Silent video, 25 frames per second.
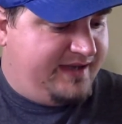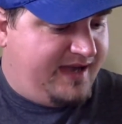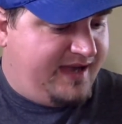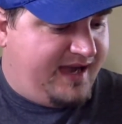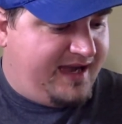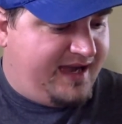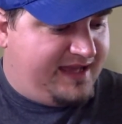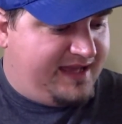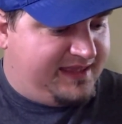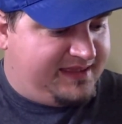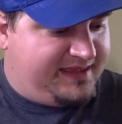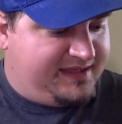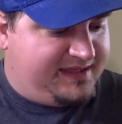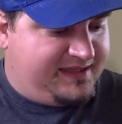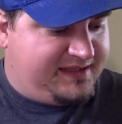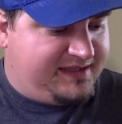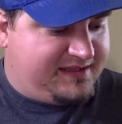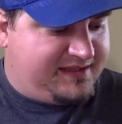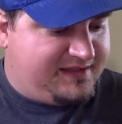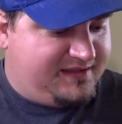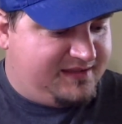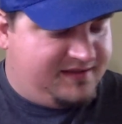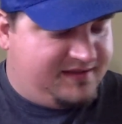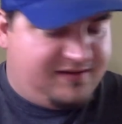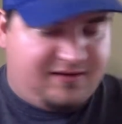I think
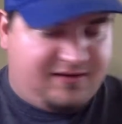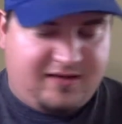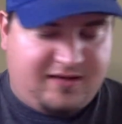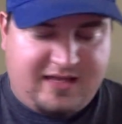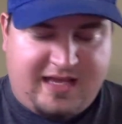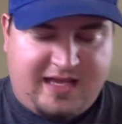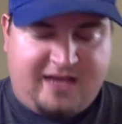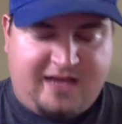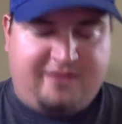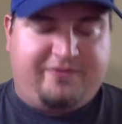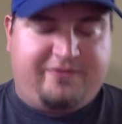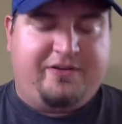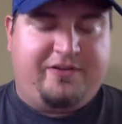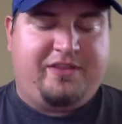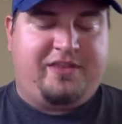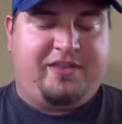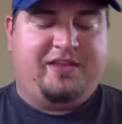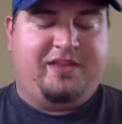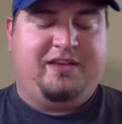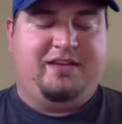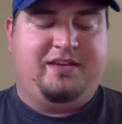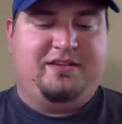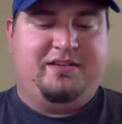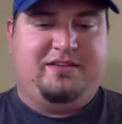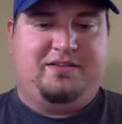
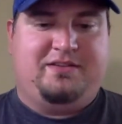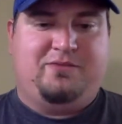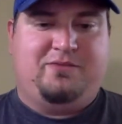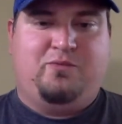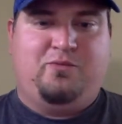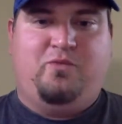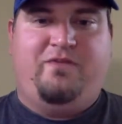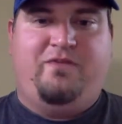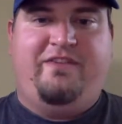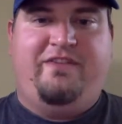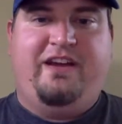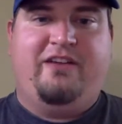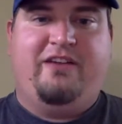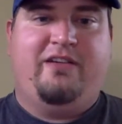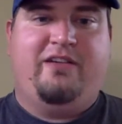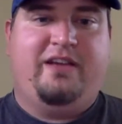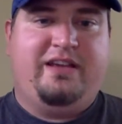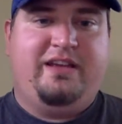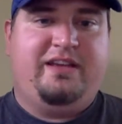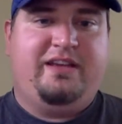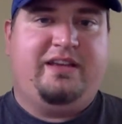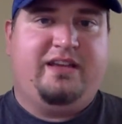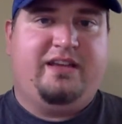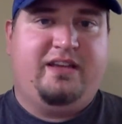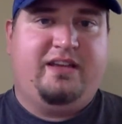everything is
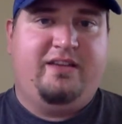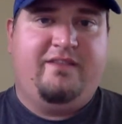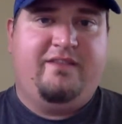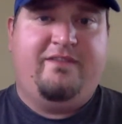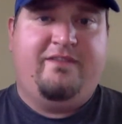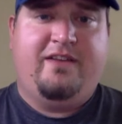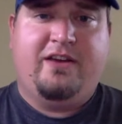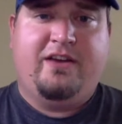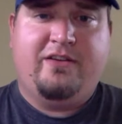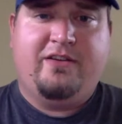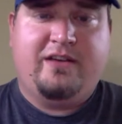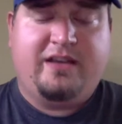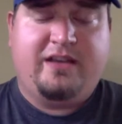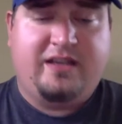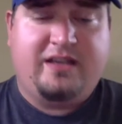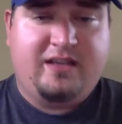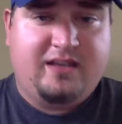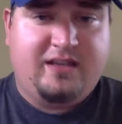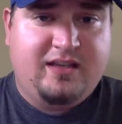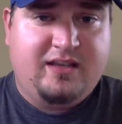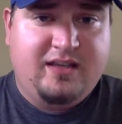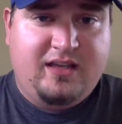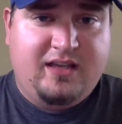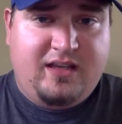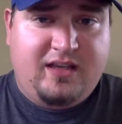very, very
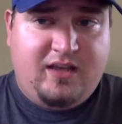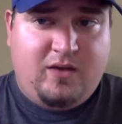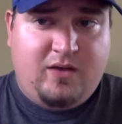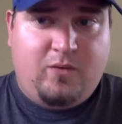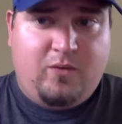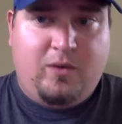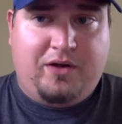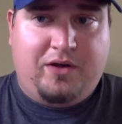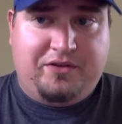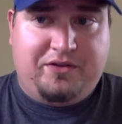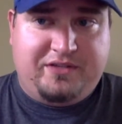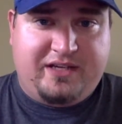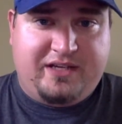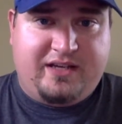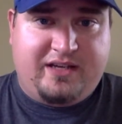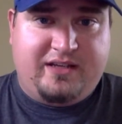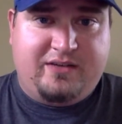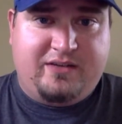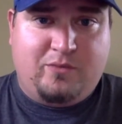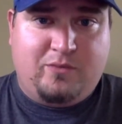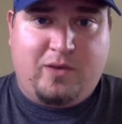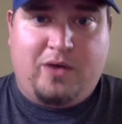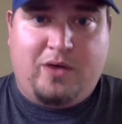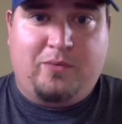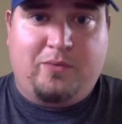well
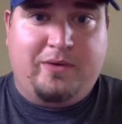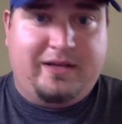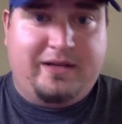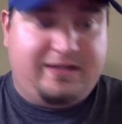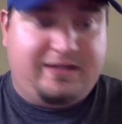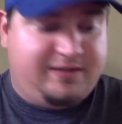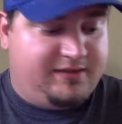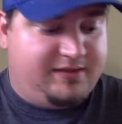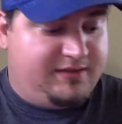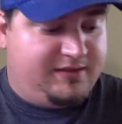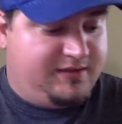done, well written.